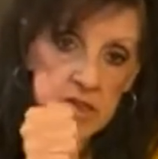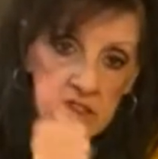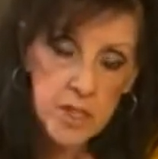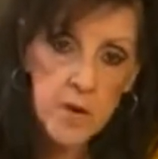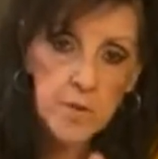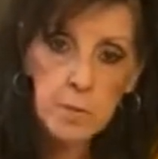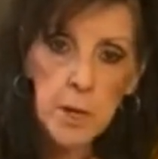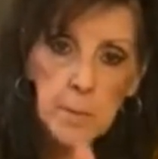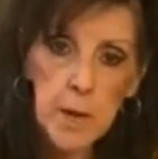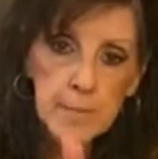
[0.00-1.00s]
stuffed
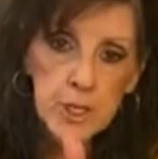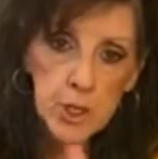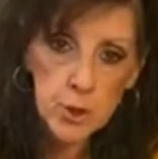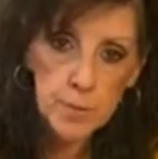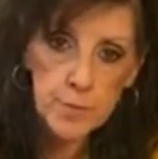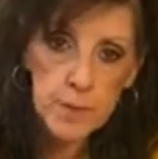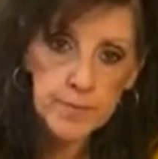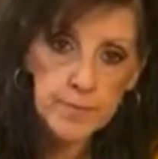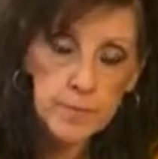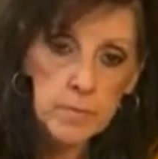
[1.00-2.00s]
bell pepper soup
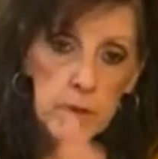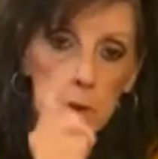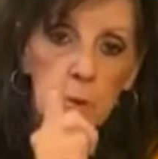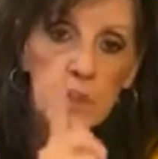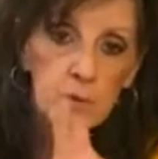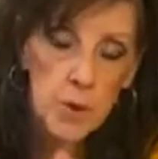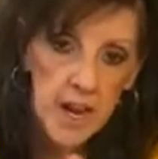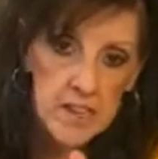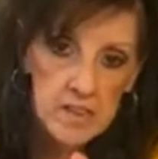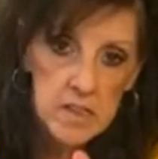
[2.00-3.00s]
with
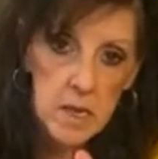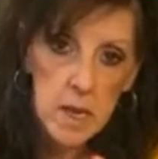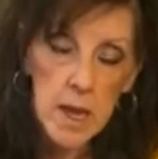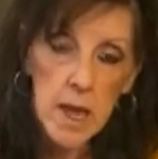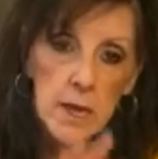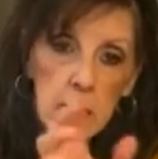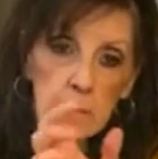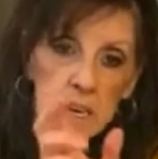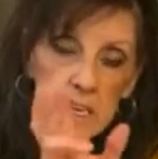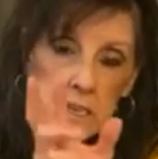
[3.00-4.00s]
rice. And
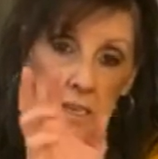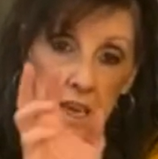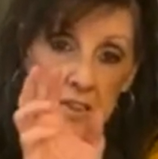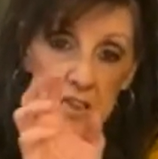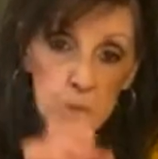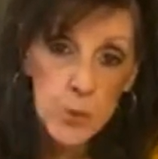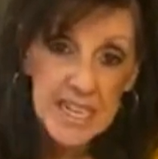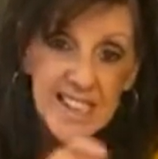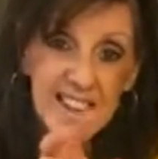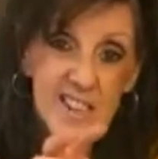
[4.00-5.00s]
I'm making a
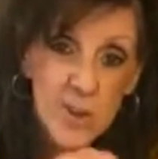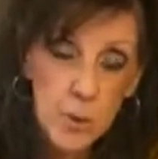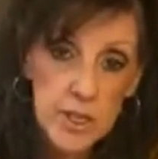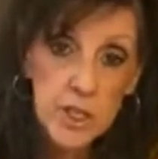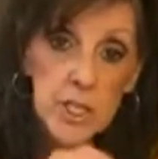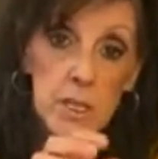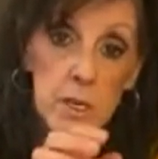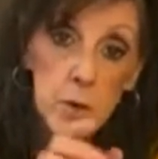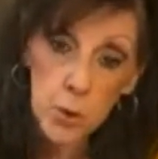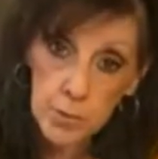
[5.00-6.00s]
sweet and
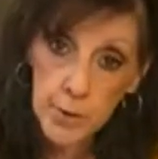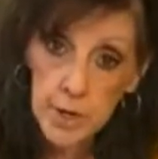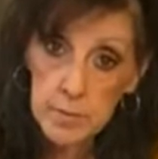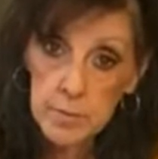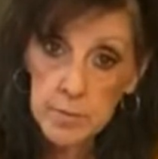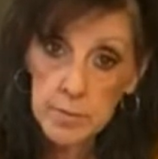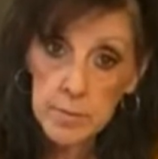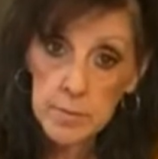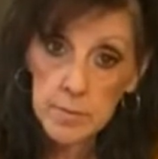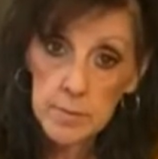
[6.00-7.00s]
crunchy cornbread.
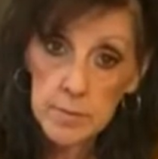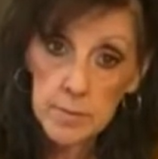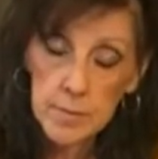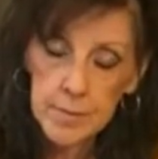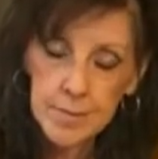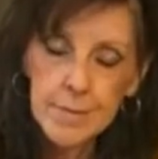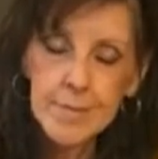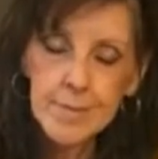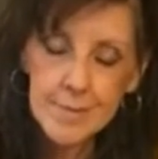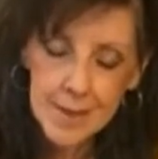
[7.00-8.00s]

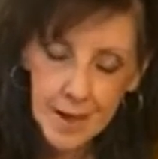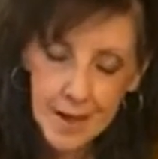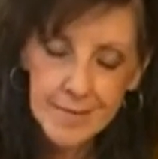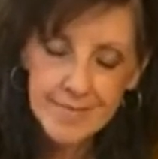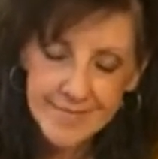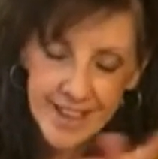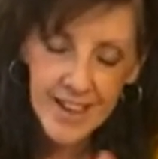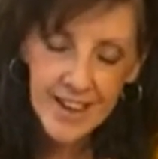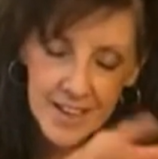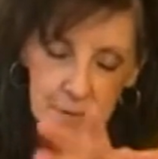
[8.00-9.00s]
Mm. Yeah,
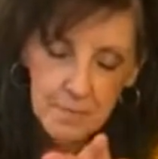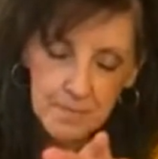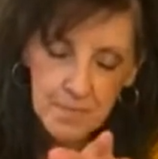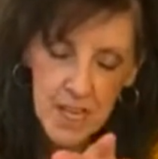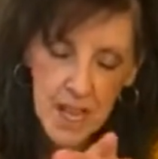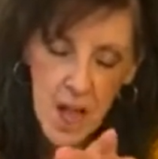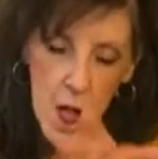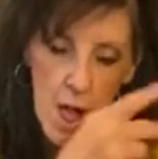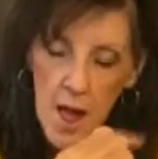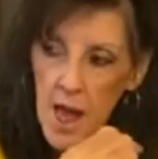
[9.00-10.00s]
yeah, I am. Can I
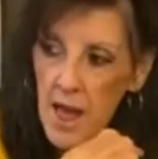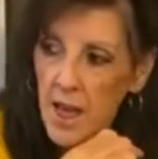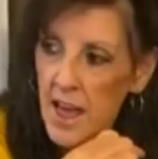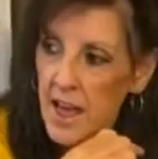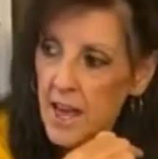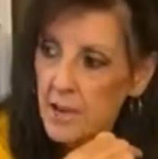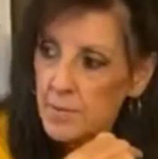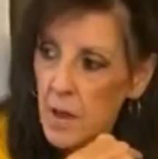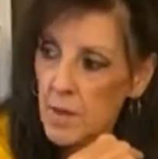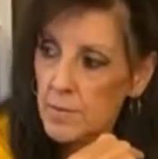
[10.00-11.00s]
come back?
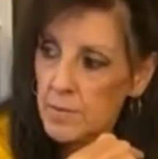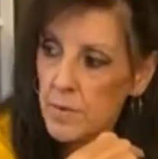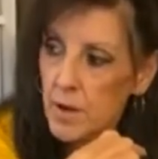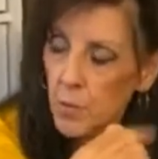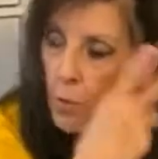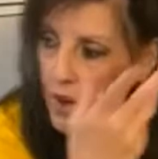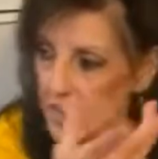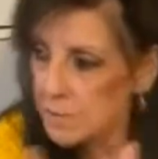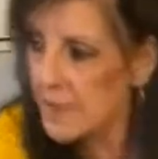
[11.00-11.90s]
And what